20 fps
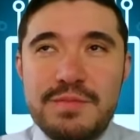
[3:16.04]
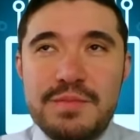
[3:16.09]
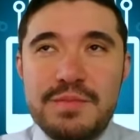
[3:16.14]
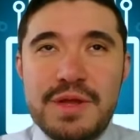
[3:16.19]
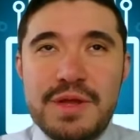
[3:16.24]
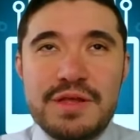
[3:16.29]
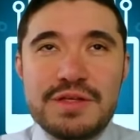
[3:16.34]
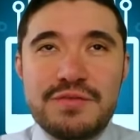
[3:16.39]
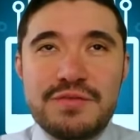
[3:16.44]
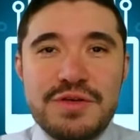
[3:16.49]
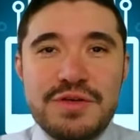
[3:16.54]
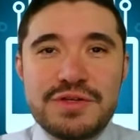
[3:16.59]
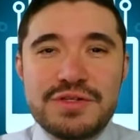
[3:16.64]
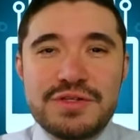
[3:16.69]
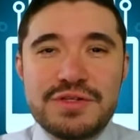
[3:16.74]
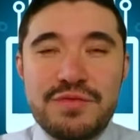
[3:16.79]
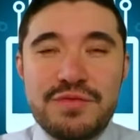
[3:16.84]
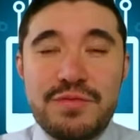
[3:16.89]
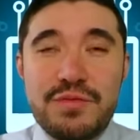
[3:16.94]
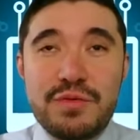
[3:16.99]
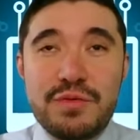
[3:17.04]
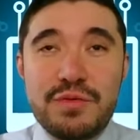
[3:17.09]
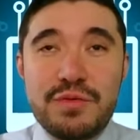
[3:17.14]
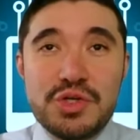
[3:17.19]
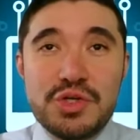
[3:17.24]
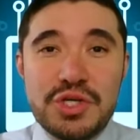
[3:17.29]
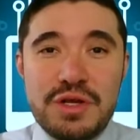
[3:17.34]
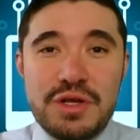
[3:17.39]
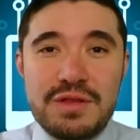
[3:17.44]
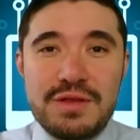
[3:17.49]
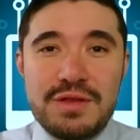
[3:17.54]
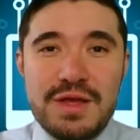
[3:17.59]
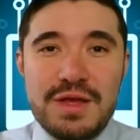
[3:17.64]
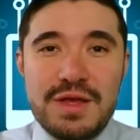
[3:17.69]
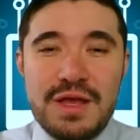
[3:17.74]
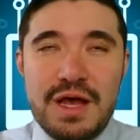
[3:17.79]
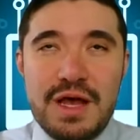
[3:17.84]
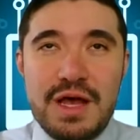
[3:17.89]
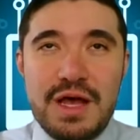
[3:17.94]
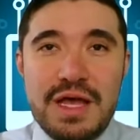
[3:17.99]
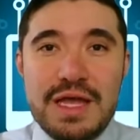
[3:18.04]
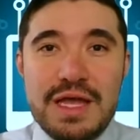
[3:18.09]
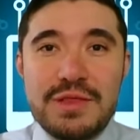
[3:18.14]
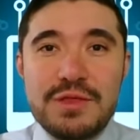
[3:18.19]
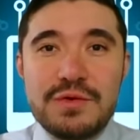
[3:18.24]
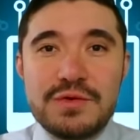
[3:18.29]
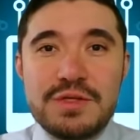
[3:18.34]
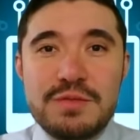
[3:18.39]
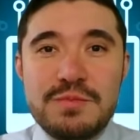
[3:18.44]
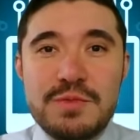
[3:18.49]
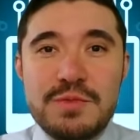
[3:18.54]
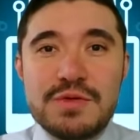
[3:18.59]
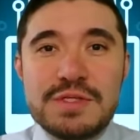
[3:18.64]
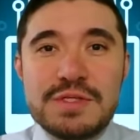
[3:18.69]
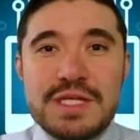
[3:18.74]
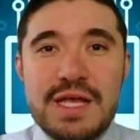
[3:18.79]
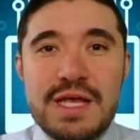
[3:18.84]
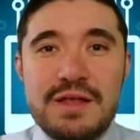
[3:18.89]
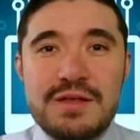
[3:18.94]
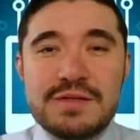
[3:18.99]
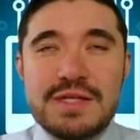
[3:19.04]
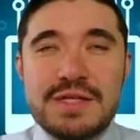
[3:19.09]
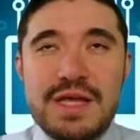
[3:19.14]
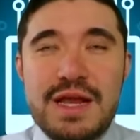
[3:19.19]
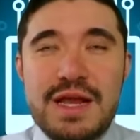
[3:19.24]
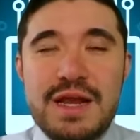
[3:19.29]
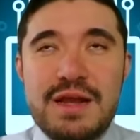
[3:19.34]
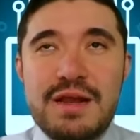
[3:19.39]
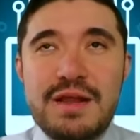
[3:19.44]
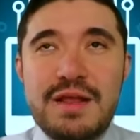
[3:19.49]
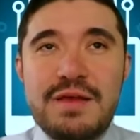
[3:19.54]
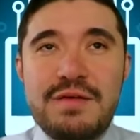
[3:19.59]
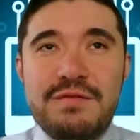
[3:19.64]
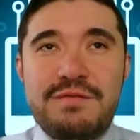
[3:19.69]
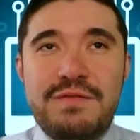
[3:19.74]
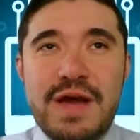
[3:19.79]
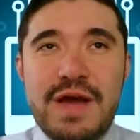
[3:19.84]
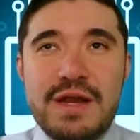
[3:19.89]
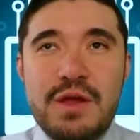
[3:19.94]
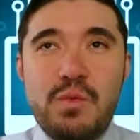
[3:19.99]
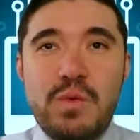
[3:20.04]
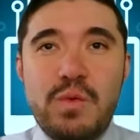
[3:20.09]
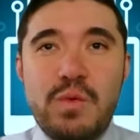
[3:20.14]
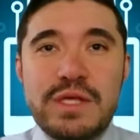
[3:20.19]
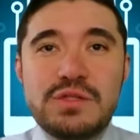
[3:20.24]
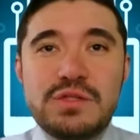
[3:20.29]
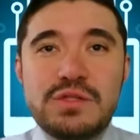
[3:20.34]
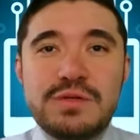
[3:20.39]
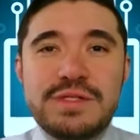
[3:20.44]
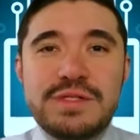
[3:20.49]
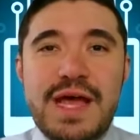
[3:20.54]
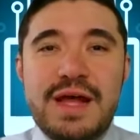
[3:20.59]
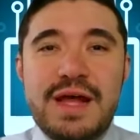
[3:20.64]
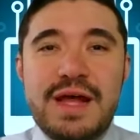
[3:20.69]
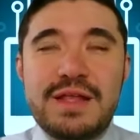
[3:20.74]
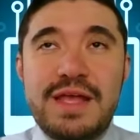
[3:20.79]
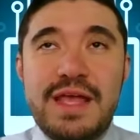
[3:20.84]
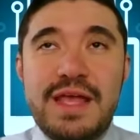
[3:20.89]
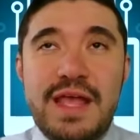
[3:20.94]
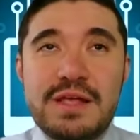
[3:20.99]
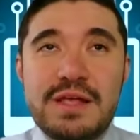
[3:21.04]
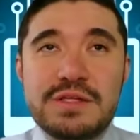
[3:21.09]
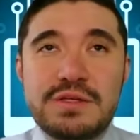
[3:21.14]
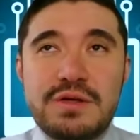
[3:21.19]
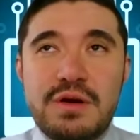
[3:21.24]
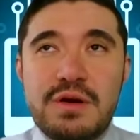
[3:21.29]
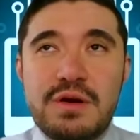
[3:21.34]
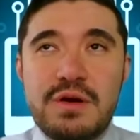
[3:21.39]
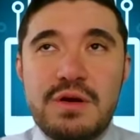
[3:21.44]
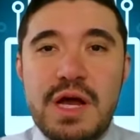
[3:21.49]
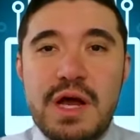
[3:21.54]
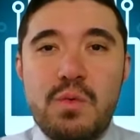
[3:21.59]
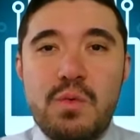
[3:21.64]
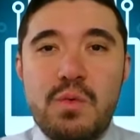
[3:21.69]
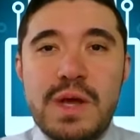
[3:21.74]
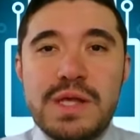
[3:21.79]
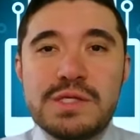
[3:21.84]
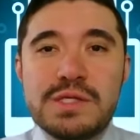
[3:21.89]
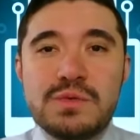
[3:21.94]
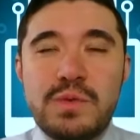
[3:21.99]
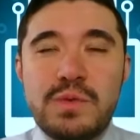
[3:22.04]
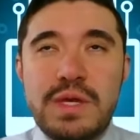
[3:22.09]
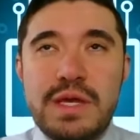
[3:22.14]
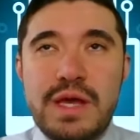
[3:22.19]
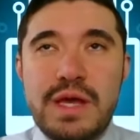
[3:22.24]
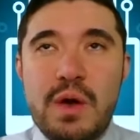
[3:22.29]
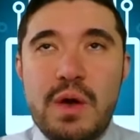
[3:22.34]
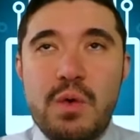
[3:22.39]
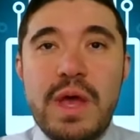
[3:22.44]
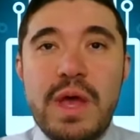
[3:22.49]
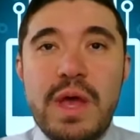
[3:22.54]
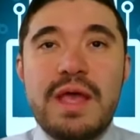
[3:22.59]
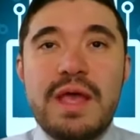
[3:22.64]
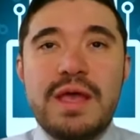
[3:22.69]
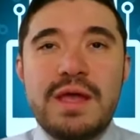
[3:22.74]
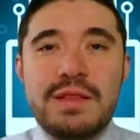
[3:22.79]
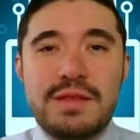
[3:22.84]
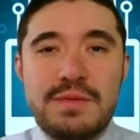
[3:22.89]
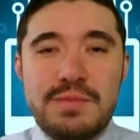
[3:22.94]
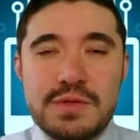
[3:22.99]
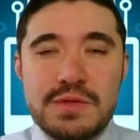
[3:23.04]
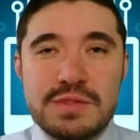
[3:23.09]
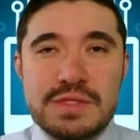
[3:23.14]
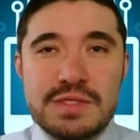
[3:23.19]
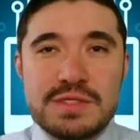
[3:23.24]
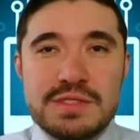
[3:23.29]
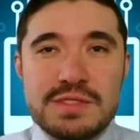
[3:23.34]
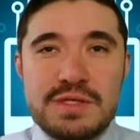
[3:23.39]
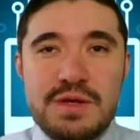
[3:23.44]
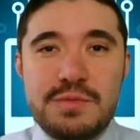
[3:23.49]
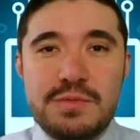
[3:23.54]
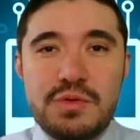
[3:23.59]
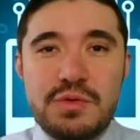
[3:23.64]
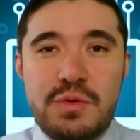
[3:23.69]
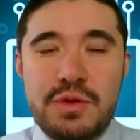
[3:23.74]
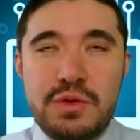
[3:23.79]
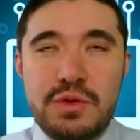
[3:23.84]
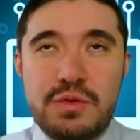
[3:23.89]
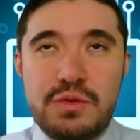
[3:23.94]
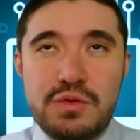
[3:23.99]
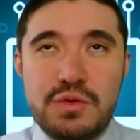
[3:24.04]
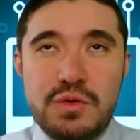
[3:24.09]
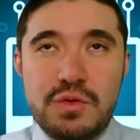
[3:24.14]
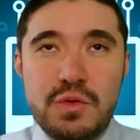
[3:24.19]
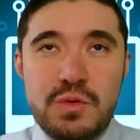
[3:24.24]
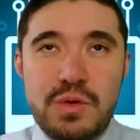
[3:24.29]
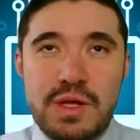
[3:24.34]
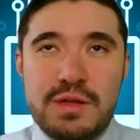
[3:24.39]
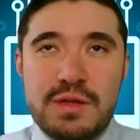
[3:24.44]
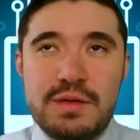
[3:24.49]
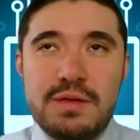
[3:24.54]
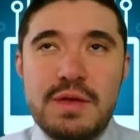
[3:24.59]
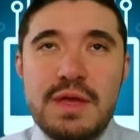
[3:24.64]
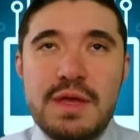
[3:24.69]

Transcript: millions of years of evolution uh, in those immune cells, and finding ways to attack the cancer uh, once we awaken the immune system to, to do it.